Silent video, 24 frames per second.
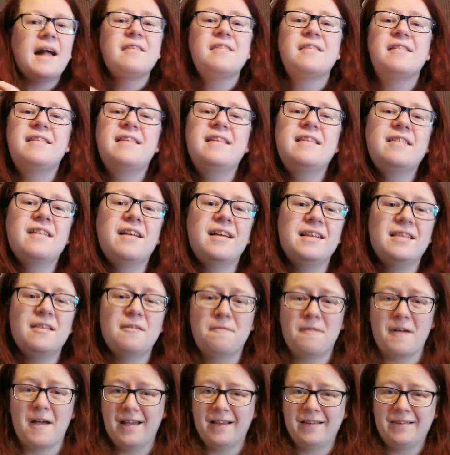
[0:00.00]
As this is like the
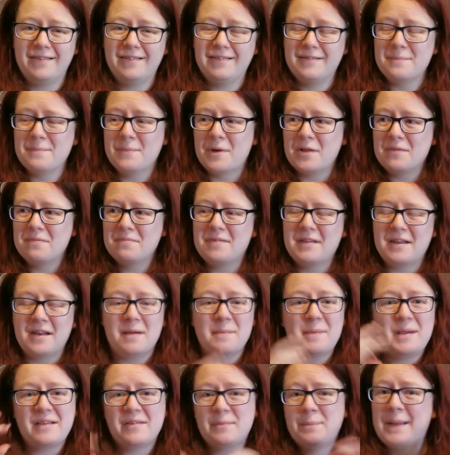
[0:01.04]
first month and
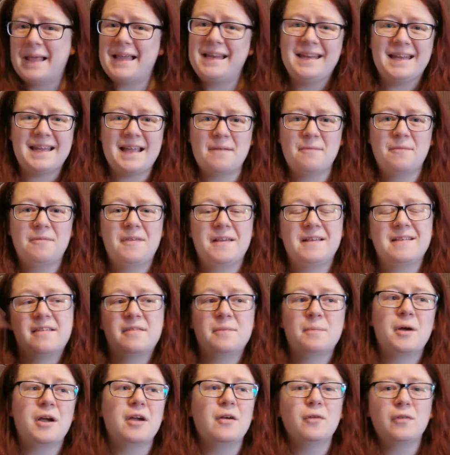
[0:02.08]
I'm explaining everything,
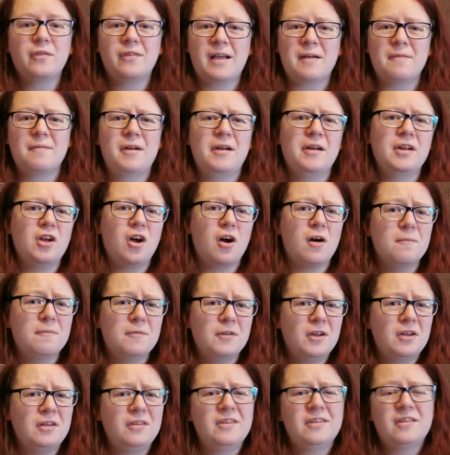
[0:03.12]
this might all sound very
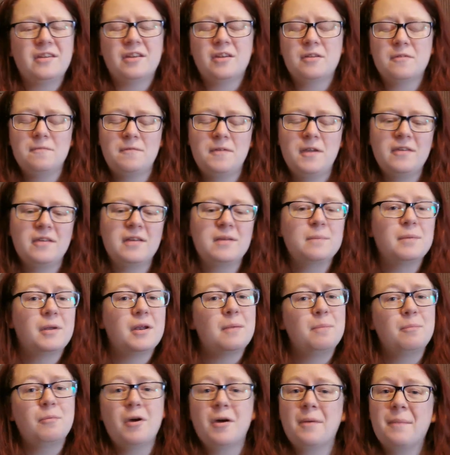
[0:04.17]
convoluted and confusing, but
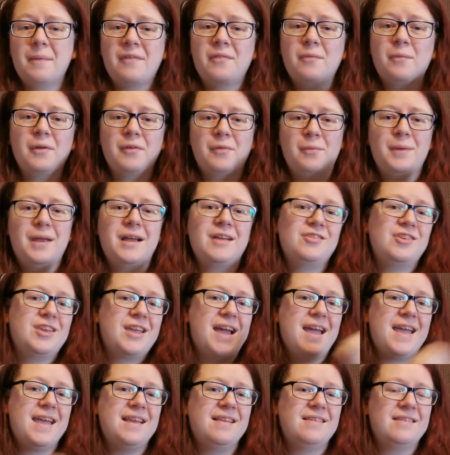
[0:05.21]
I promise once we actually
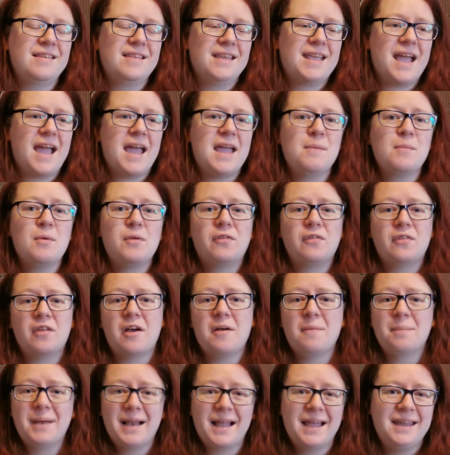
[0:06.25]
get into the game and
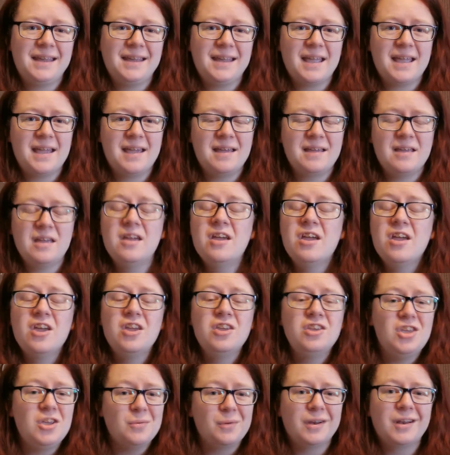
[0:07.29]
start playing it,
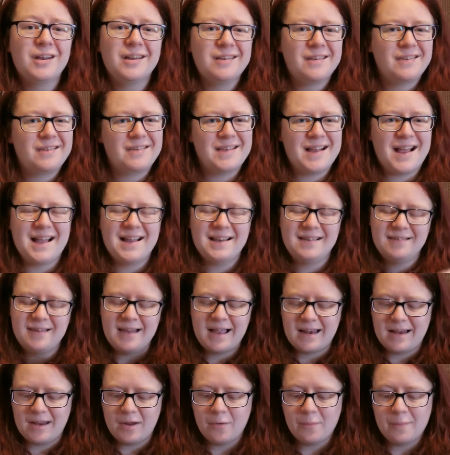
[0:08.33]
you will understand
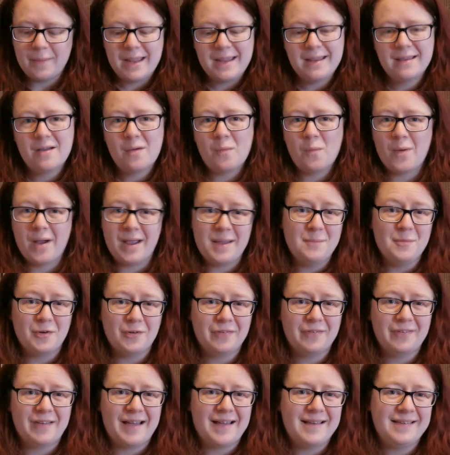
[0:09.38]
and it will make way more
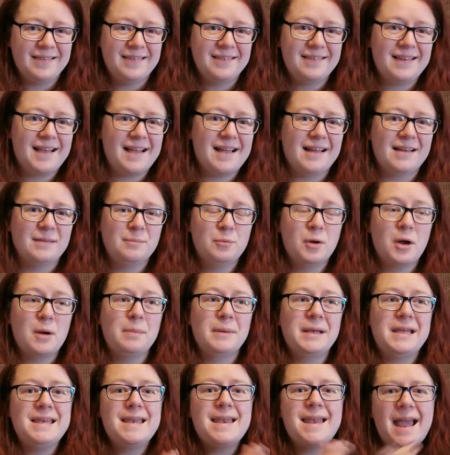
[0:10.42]
sense. And
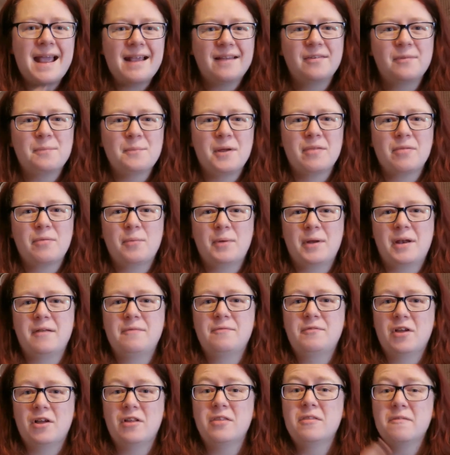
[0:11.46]
probably next month when
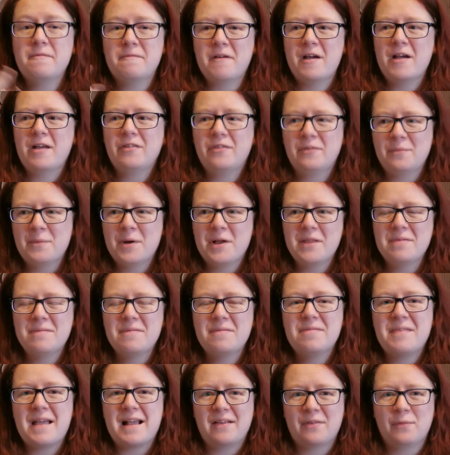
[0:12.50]
I've done the first
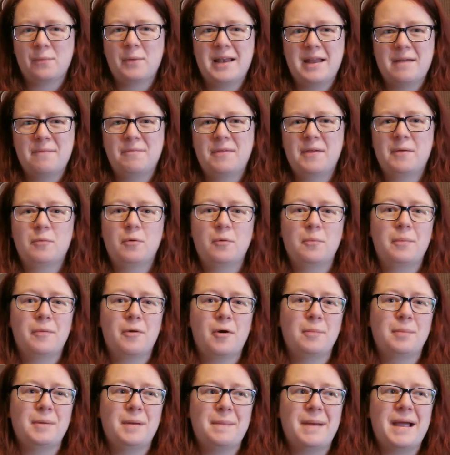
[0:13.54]
month, that's when everything will
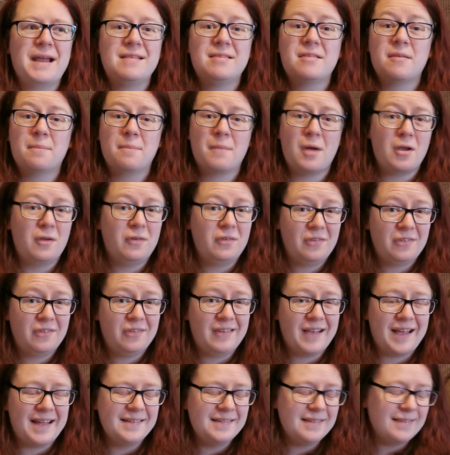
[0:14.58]
probably make the most
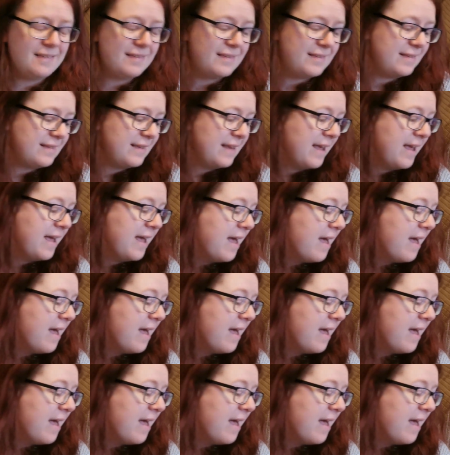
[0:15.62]
sense.